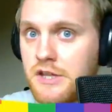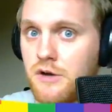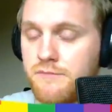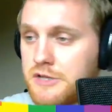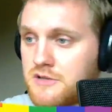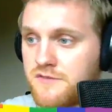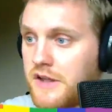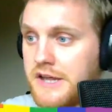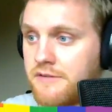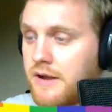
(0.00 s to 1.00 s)
video of me just
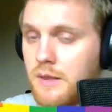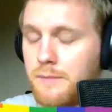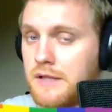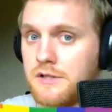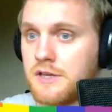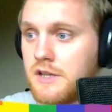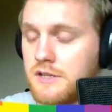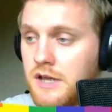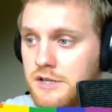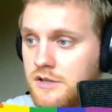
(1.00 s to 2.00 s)
flying around the building
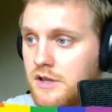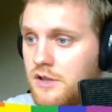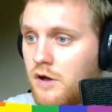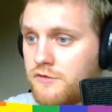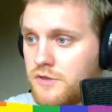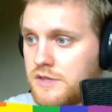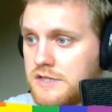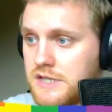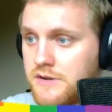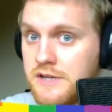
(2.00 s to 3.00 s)
and not have done
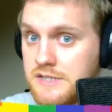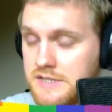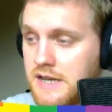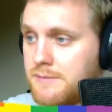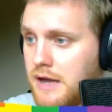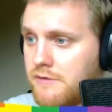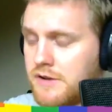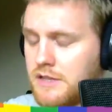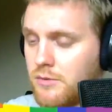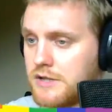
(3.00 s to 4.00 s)
the interior design, but I
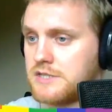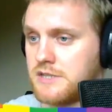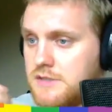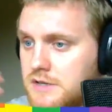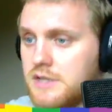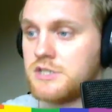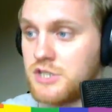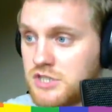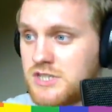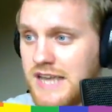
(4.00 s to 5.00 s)
really wanted to
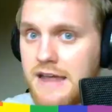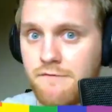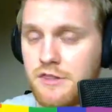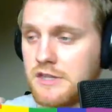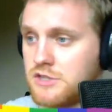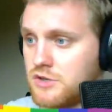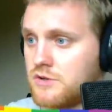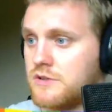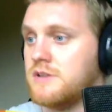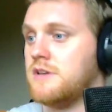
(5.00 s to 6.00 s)
get everything
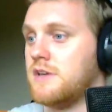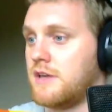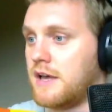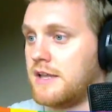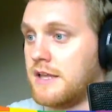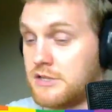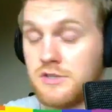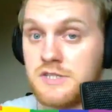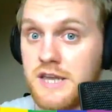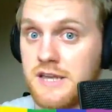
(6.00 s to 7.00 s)
done. And it
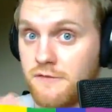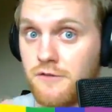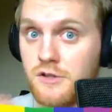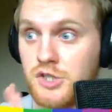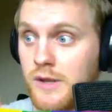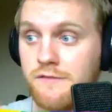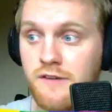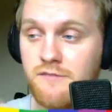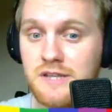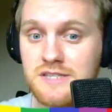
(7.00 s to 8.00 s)
does take the full
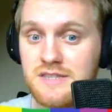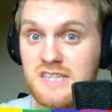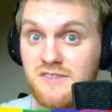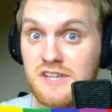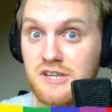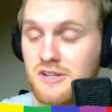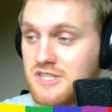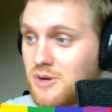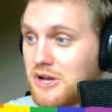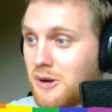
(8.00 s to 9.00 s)
25 minutes of this video
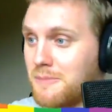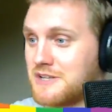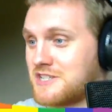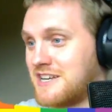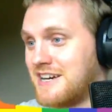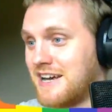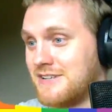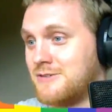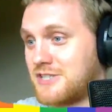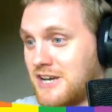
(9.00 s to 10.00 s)
to accomplish that,
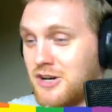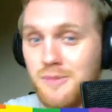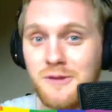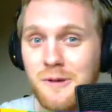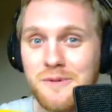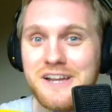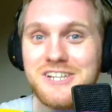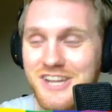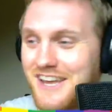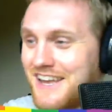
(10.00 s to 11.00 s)
which I hope you
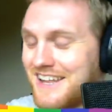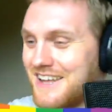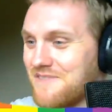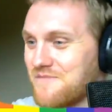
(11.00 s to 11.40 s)
appreciate.